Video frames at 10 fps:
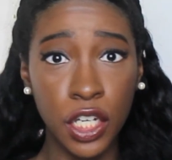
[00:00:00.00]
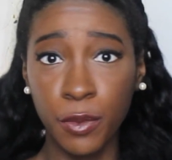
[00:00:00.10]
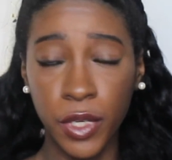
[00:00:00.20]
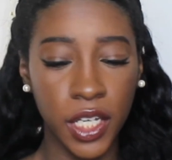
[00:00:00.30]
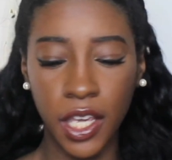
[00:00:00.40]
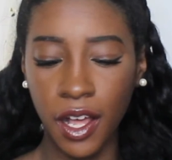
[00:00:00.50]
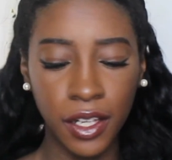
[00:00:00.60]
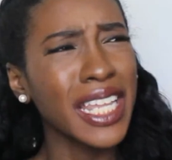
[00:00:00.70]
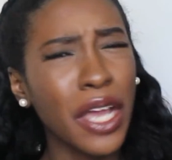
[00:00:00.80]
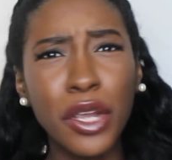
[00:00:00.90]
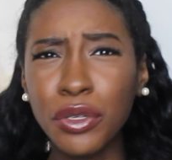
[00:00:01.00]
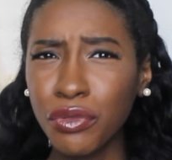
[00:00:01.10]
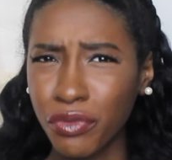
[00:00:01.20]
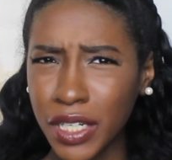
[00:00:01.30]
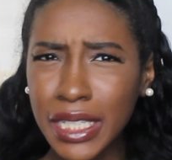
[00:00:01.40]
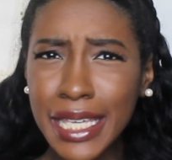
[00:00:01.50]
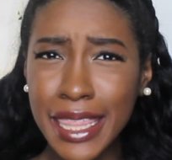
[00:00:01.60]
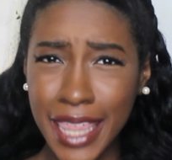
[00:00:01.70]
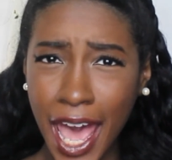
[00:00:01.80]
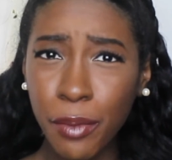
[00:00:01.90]
yearbook, y'all. Like, are you really
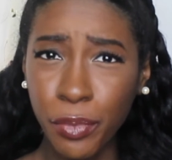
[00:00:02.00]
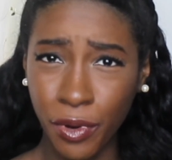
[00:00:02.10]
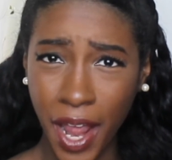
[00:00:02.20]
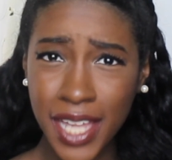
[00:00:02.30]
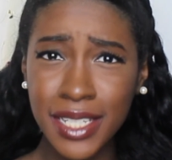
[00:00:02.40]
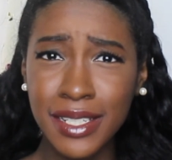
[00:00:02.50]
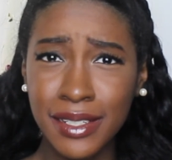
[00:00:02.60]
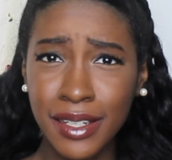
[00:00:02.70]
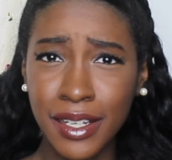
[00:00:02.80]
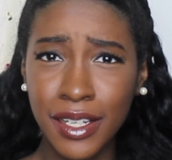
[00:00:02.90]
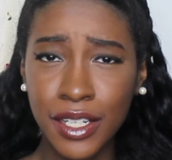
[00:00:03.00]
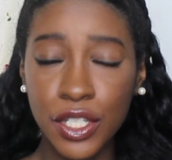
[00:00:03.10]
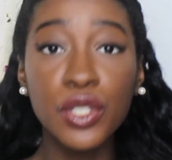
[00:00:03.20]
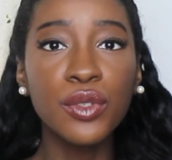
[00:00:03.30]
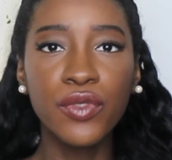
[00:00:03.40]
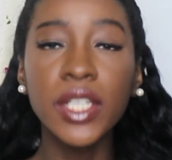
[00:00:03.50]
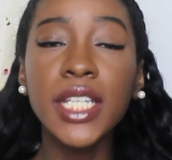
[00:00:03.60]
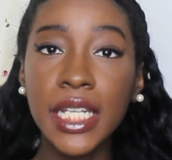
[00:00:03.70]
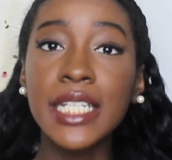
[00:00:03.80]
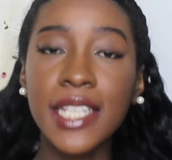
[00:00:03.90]
that press? do you
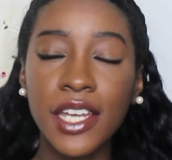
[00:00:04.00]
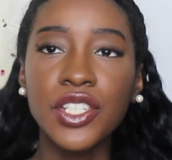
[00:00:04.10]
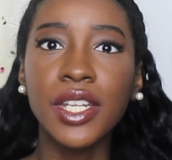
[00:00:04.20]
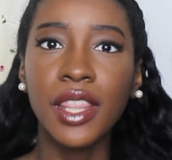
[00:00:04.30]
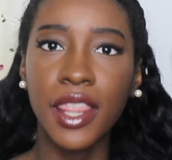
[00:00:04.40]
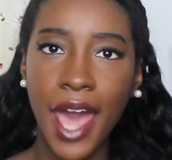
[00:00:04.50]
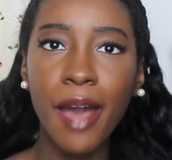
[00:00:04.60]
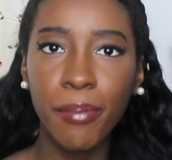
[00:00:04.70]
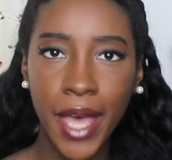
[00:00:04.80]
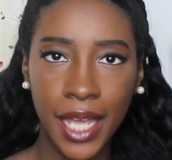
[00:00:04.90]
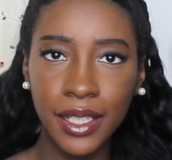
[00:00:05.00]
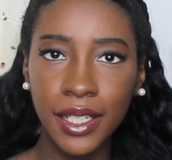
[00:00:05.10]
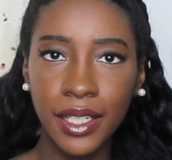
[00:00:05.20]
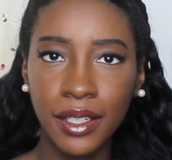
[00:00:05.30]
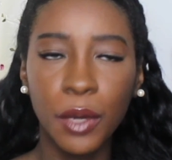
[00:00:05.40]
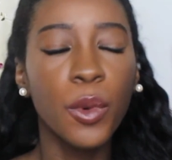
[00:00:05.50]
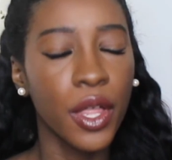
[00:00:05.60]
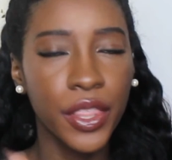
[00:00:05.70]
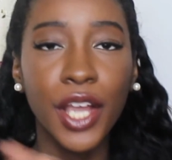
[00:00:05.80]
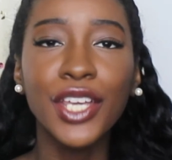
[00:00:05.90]
really need attention that badly?
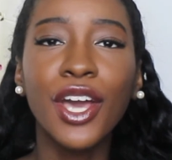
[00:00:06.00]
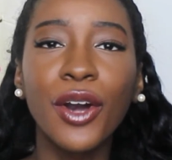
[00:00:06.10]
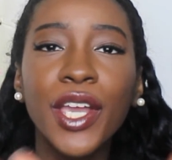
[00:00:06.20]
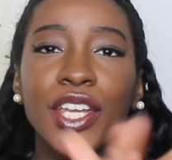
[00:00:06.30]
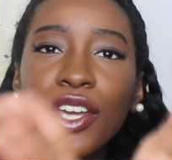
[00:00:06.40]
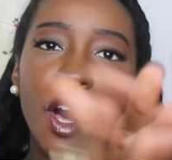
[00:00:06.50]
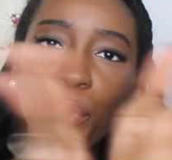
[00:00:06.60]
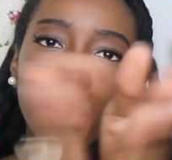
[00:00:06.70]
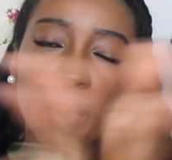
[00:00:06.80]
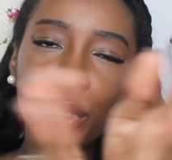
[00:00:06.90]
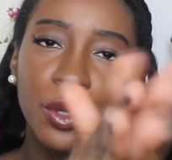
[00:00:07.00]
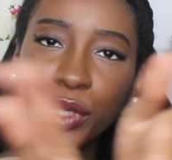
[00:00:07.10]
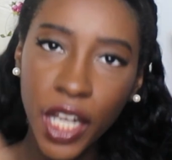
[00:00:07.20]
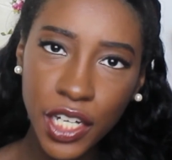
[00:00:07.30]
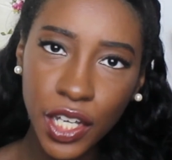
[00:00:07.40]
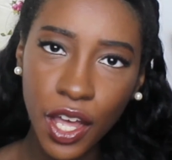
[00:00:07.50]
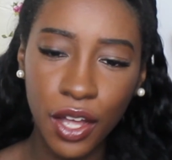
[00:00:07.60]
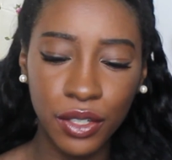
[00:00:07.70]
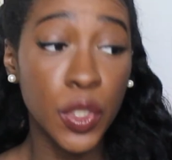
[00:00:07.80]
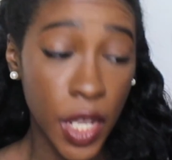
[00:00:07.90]
Well, there you go. Here you go, boo-boo. There you
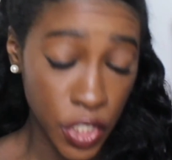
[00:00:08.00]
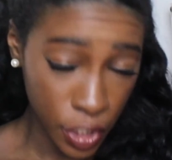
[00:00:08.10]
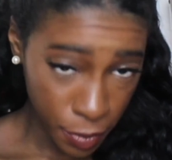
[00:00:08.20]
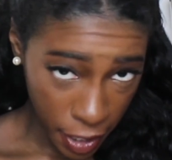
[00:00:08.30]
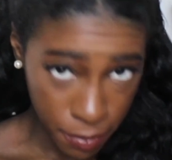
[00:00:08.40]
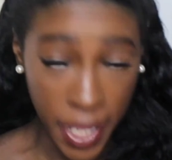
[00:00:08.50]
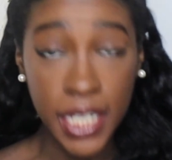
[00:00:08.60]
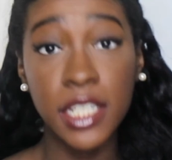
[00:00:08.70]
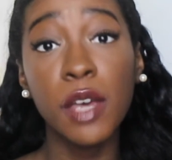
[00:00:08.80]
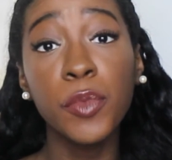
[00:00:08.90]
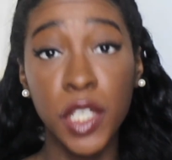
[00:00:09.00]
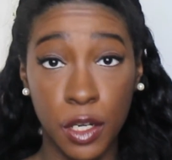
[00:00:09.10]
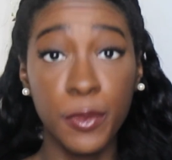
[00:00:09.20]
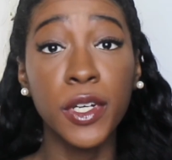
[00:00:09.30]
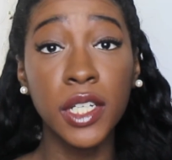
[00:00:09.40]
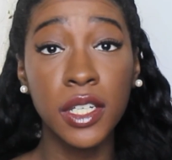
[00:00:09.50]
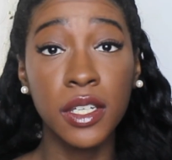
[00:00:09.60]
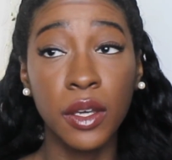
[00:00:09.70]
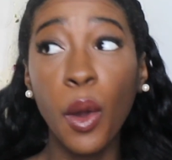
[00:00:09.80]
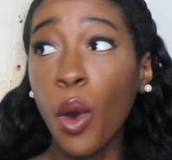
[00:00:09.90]
go. So I took my bent-up yearbook,
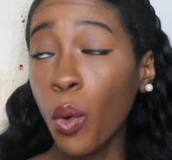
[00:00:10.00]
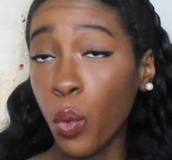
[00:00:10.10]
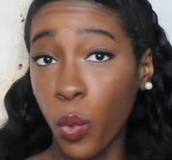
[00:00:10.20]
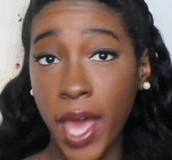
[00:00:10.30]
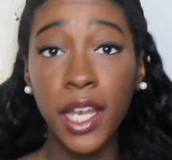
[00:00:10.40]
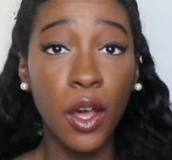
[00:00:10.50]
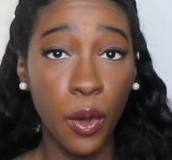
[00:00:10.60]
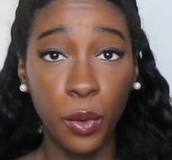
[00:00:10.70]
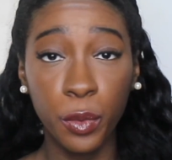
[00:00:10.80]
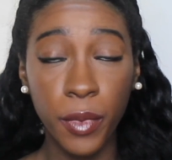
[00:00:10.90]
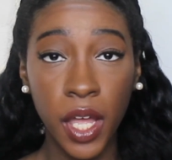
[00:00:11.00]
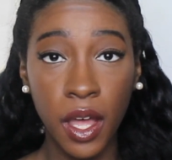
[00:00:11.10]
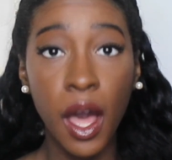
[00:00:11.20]
went home,